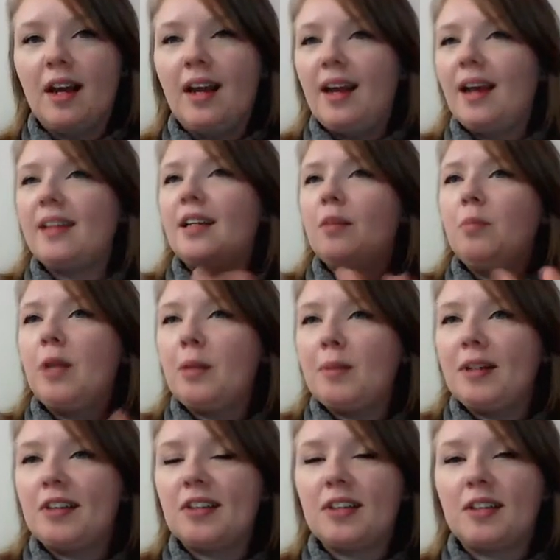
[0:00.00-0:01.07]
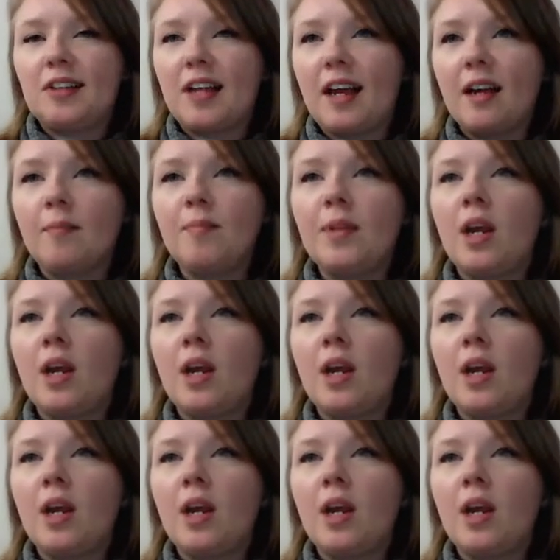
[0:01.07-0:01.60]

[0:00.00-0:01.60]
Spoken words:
and then maybe say,